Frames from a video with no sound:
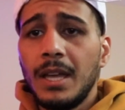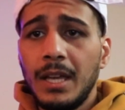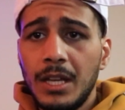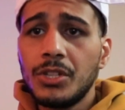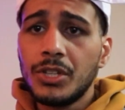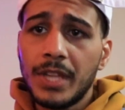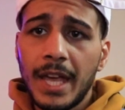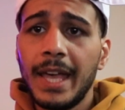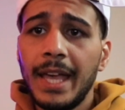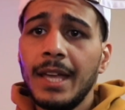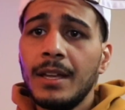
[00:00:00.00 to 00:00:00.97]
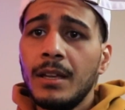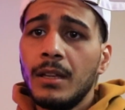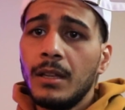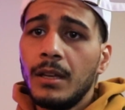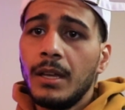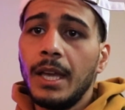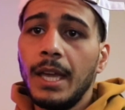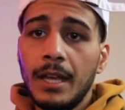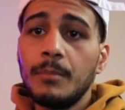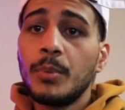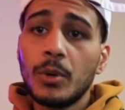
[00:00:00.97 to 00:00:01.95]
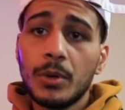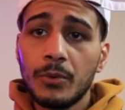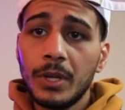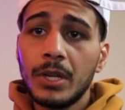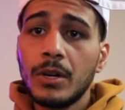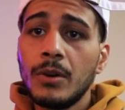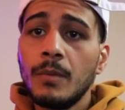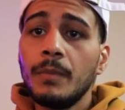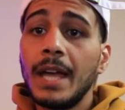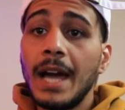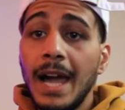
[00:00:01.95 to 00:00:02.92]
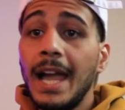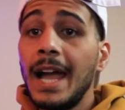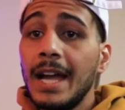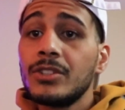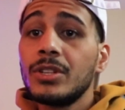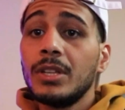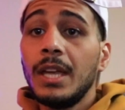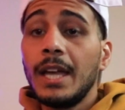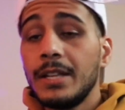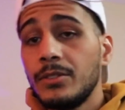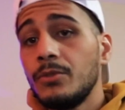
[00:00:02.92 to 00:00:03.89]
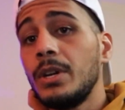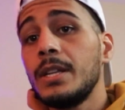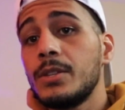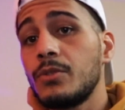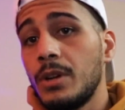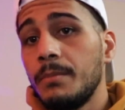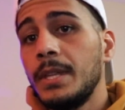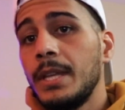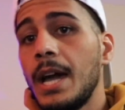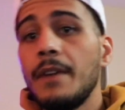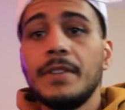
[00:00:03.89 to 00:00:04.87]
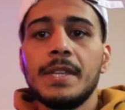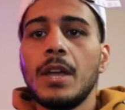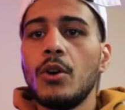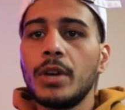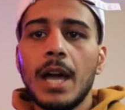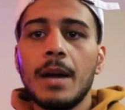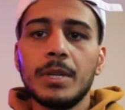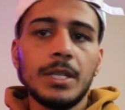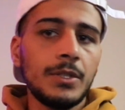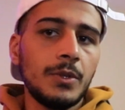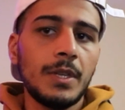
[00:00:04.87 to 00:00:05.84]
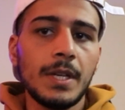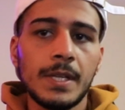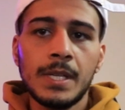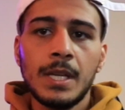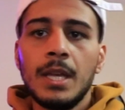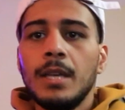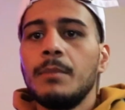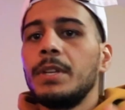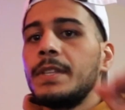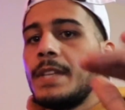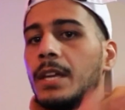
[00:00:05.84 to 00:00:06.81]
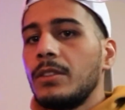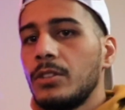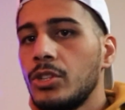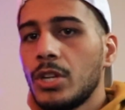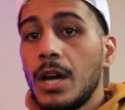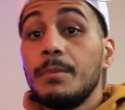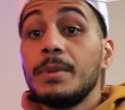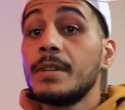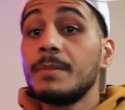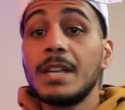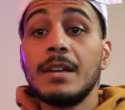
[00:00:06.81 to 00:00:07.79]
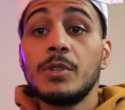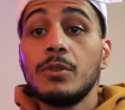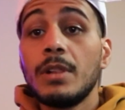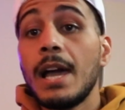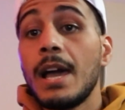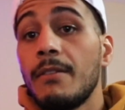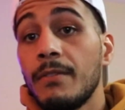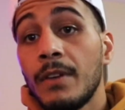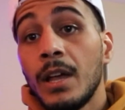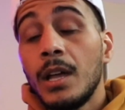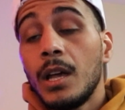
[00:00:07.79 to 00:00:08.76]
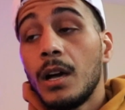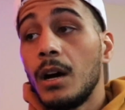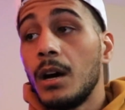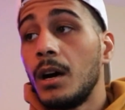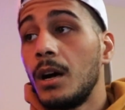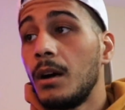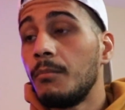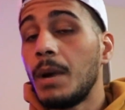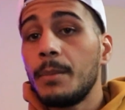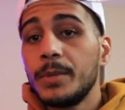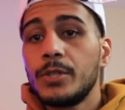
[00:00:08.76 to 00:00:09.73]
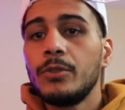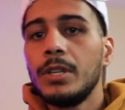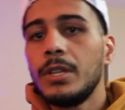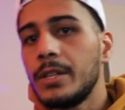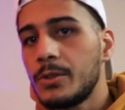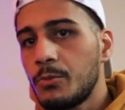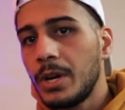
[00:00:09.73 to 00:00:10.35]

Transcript: each day in Puerto Rico, I actually had to write a script. I have to say, okay, I'm going to do this. I'm going to take this shot. But sometimes you'll have opportunities